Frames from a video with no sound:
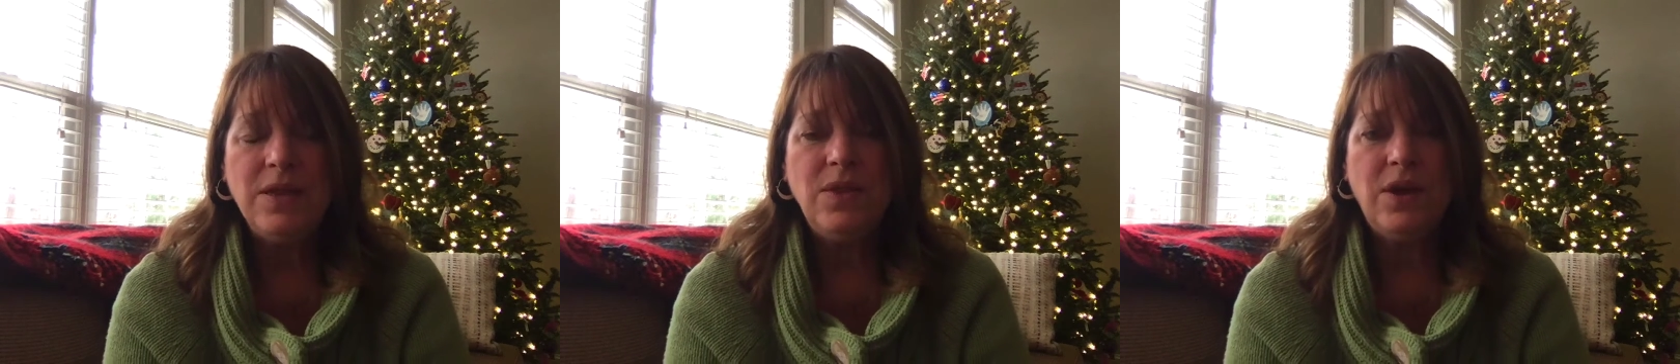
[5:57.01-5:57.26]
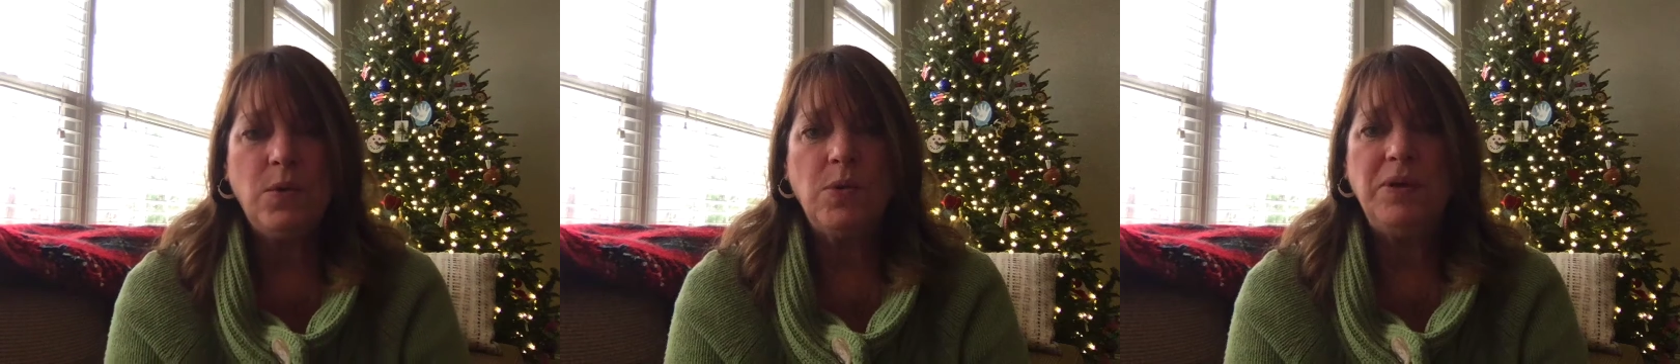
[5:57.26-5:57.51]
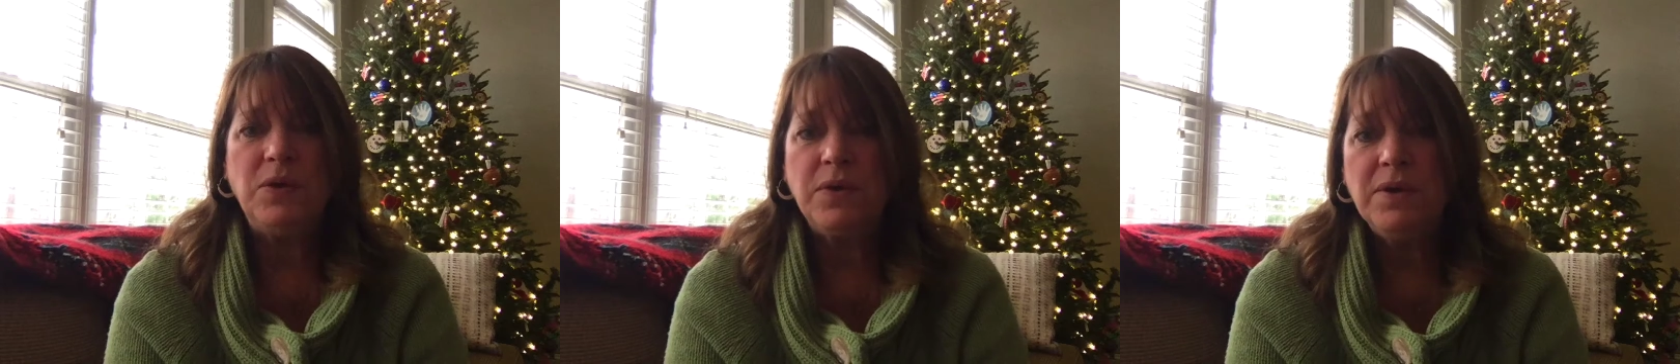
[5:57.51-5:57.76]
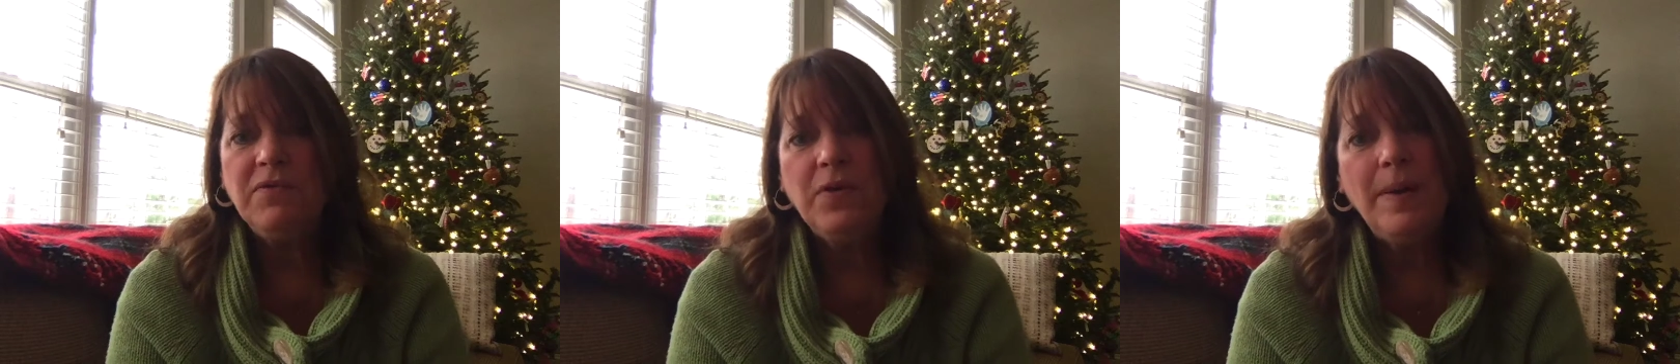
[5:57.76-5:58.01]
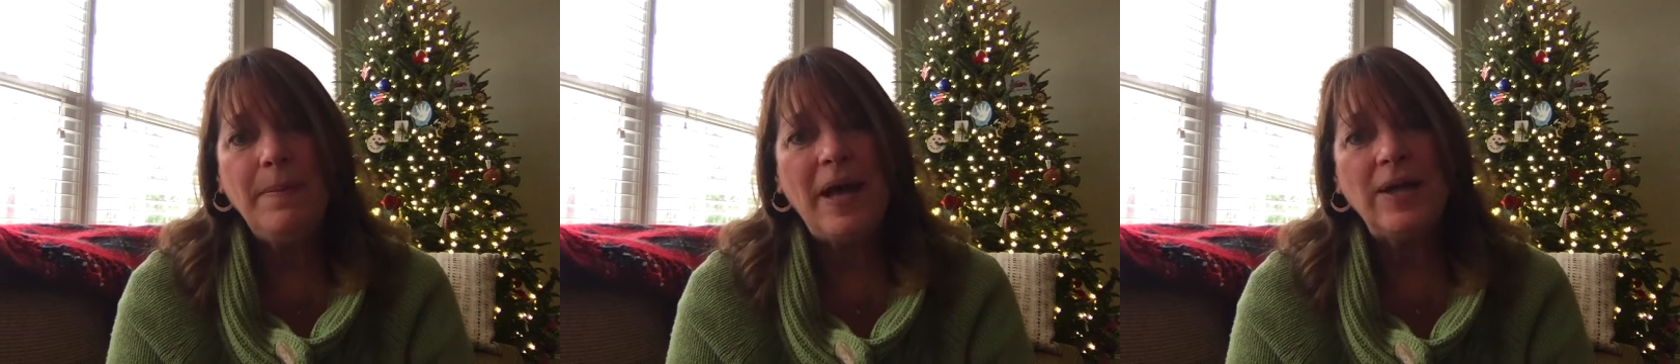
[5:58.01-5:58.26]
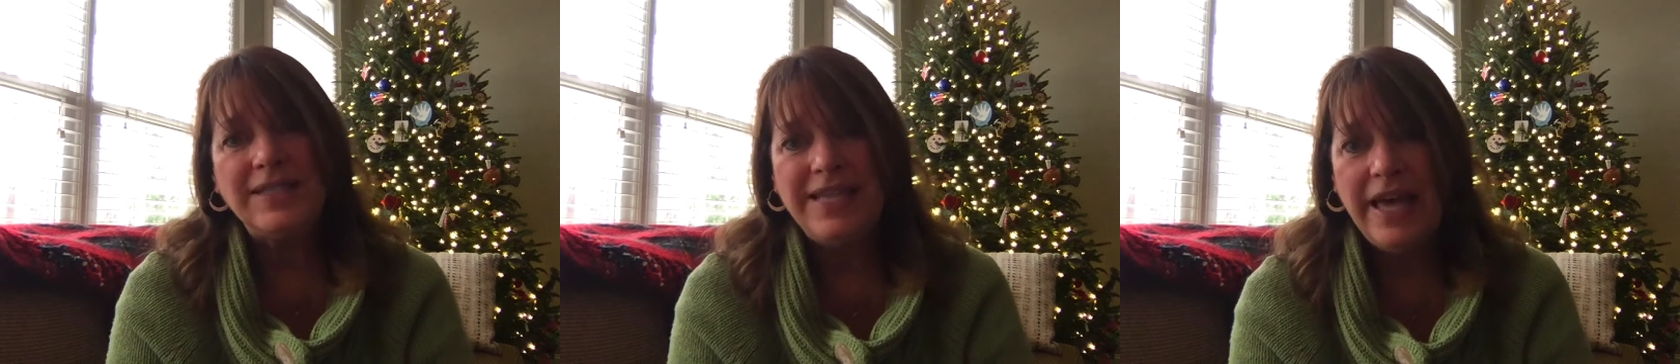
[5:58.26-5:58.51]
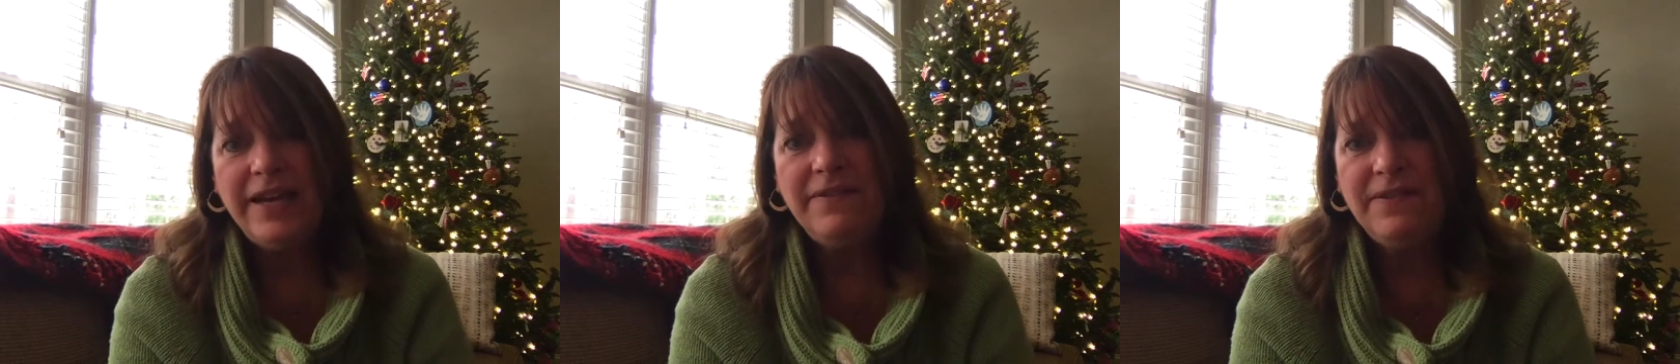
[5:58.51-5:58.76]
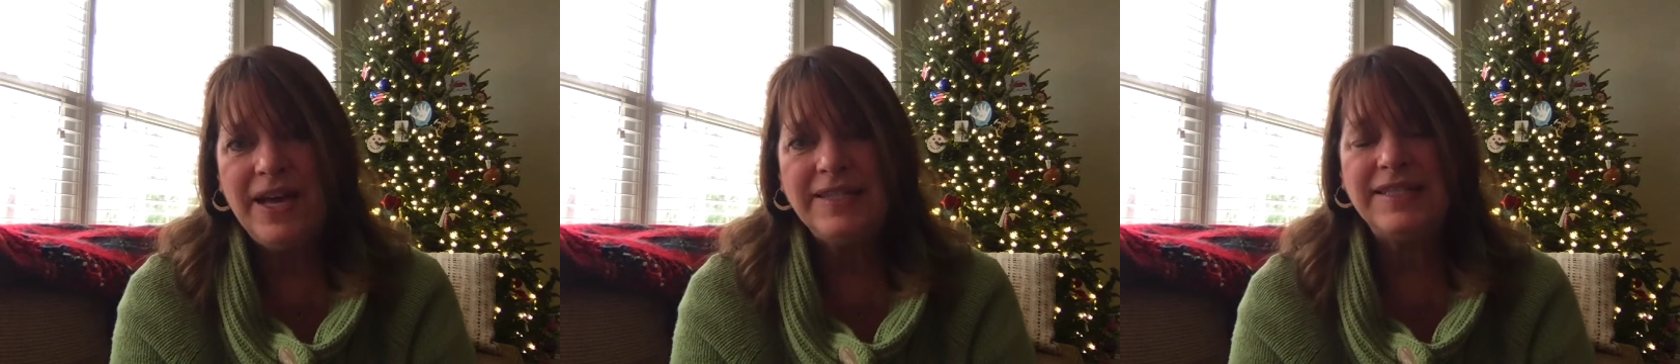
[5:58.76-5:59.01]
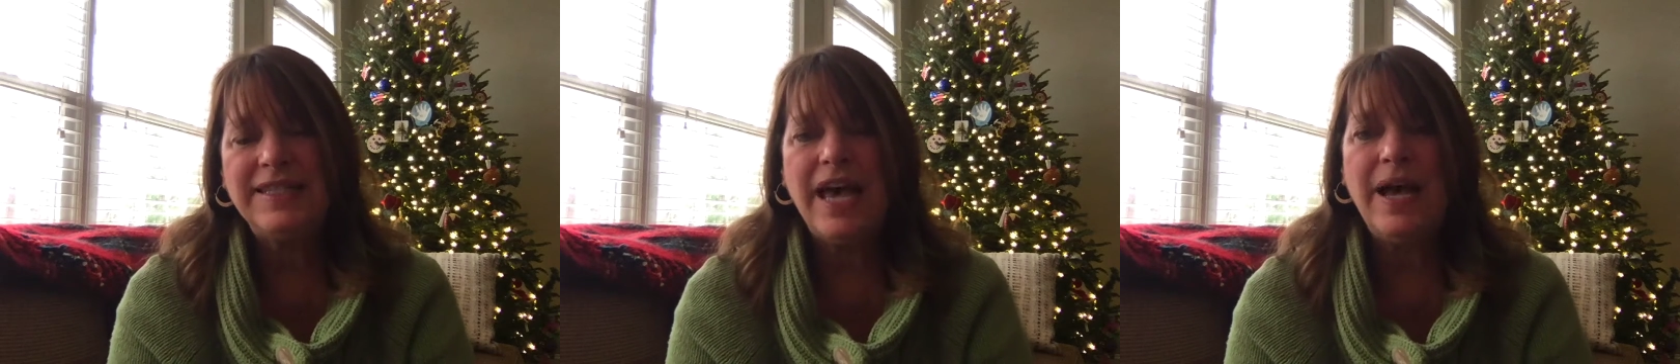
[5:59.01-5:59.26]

There will be room for about 10 of us.